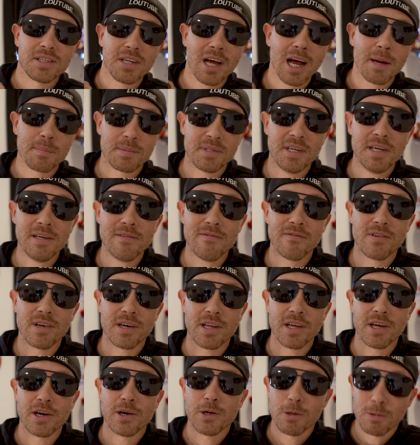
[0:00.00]
top 10
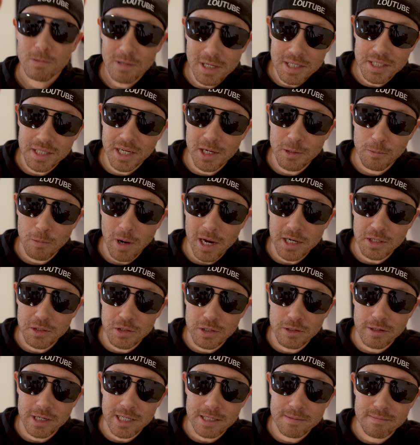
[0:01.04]
video, let's get right
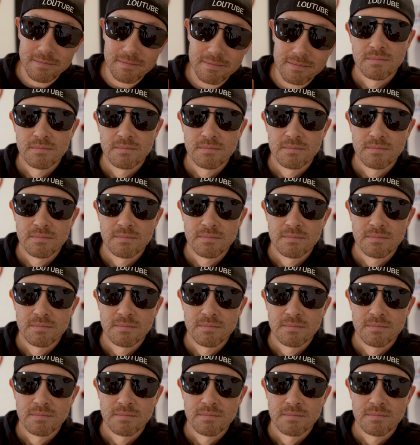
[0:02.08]
to it.